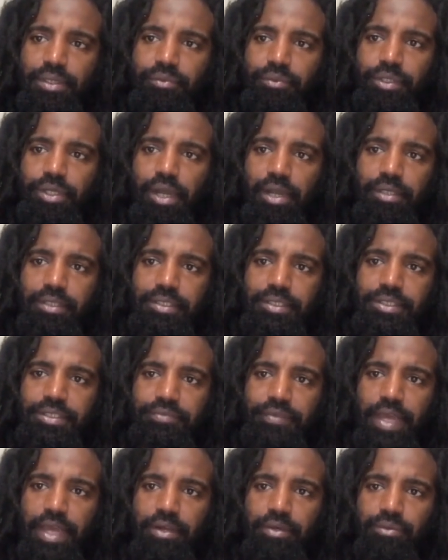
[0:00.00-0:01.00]
Regardless
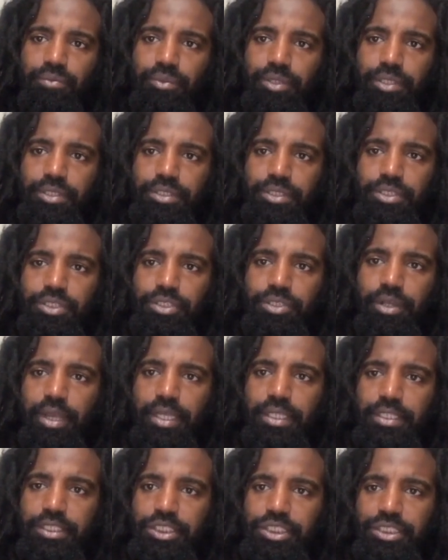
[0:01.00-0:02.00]
of how it works,
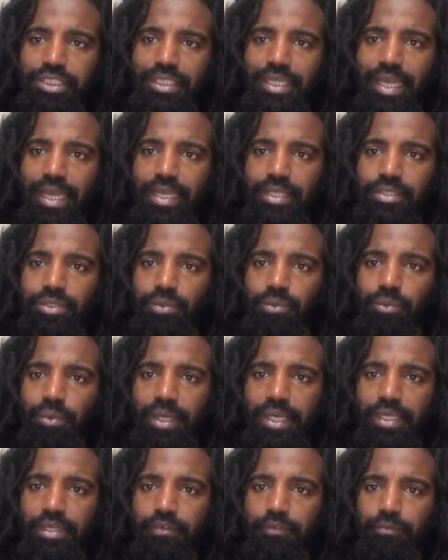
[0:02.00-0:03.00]
astrology has a
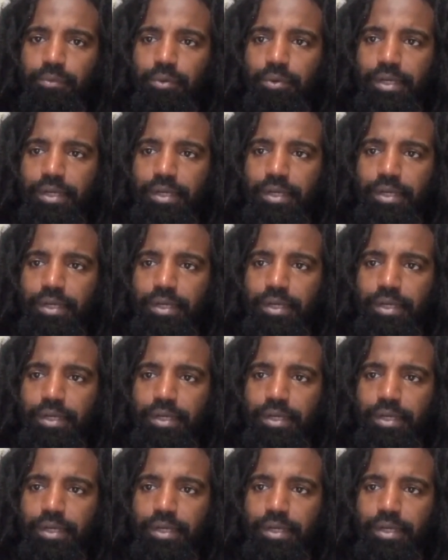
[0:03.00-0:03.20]
way of